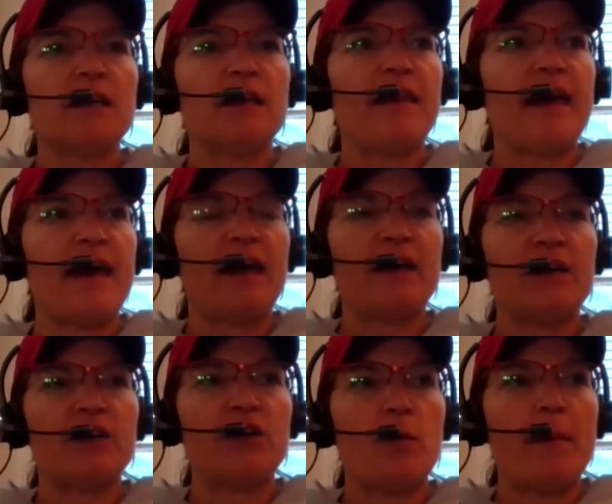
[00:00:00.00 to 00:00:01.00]
that
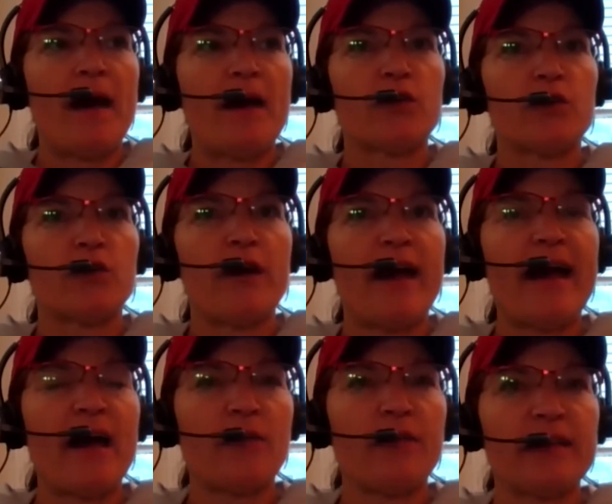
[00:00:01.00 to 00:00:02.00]
no matter
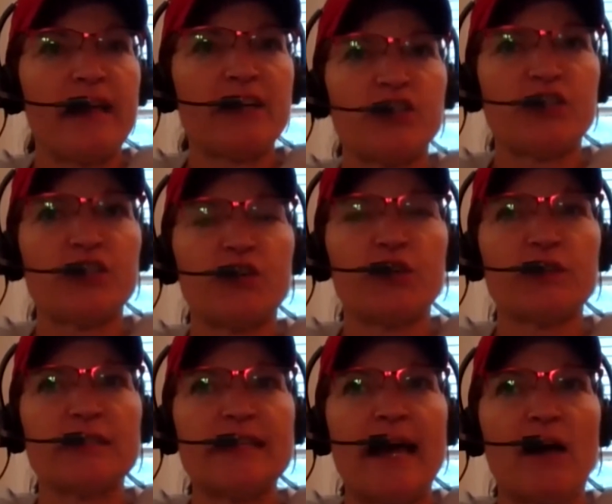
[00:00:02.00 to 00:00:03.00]
how the election
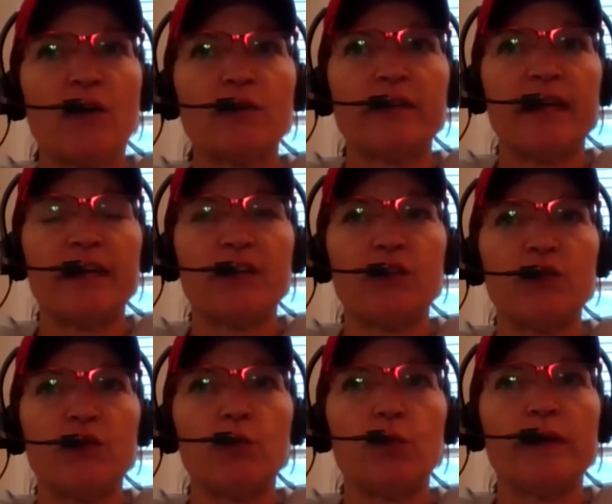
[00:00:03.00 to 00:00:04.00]
turns out, that
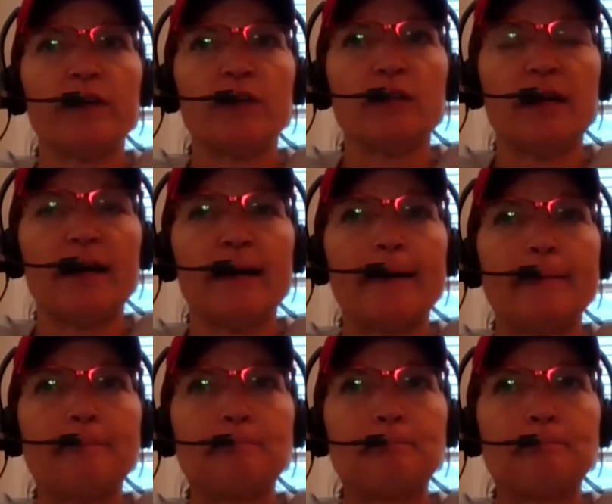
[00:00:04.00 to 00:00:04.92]
you will, I